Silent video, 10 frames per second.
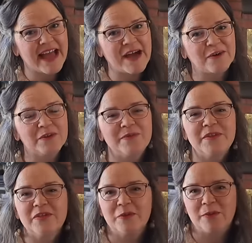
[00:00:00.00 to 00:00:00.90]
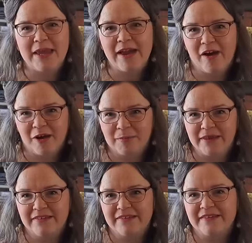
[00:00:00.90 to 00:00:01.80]
Out of the three art
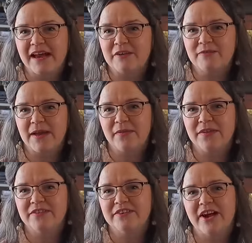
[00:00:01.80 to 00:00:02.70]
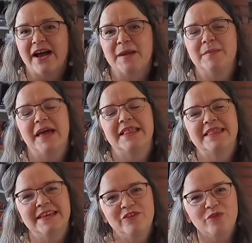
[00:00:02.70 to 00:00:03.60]
pieces I found this time,
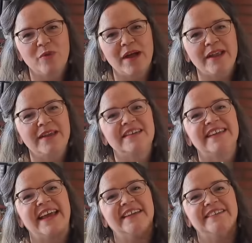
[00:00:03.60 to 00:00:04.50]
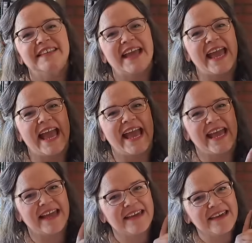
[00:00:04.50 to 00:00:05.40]
this one takes the cake.